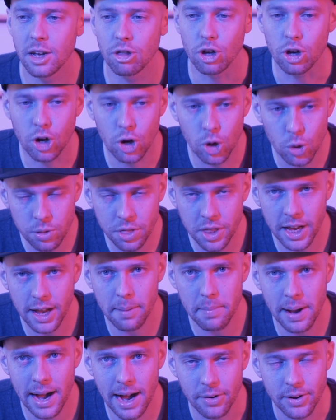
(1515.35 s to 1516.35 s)
The cool thing
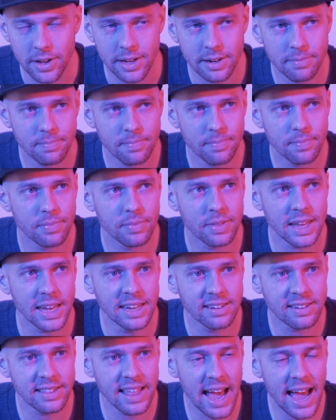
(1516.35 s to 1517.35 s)
about it
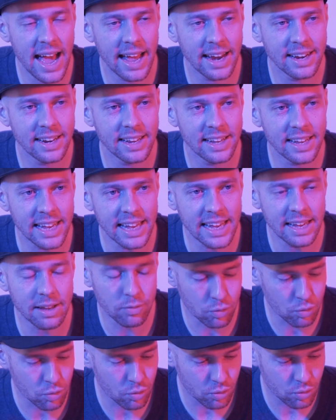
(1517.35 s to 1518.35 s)
is that it
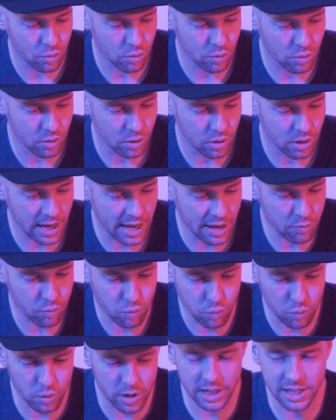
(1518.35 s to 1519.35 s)

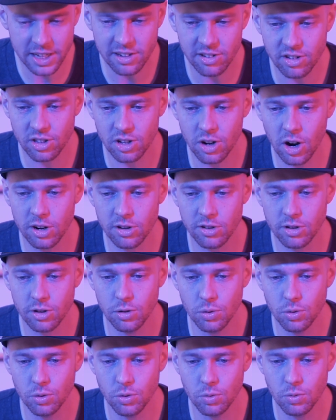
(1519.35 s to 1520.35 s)
really starts
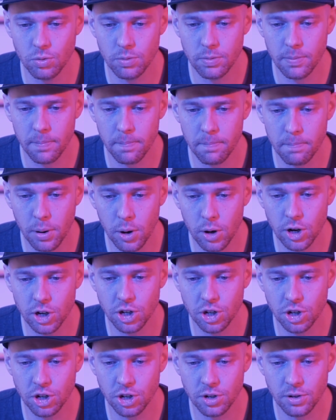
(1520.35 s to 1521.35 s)
to
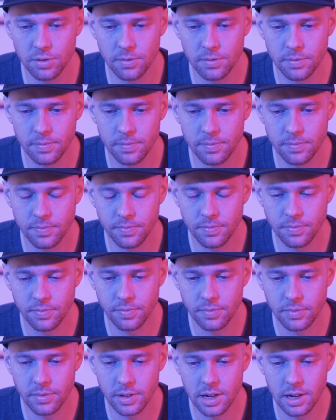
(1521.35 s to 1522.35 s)
push,
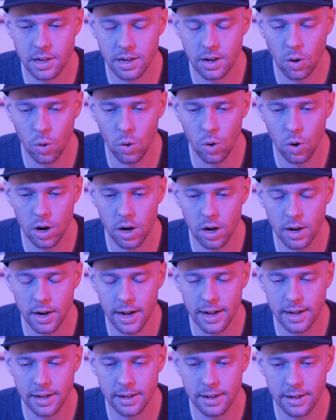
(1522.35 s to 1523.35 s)

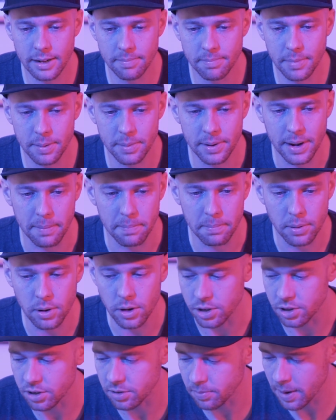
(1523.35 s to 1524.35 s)
or maybe not push.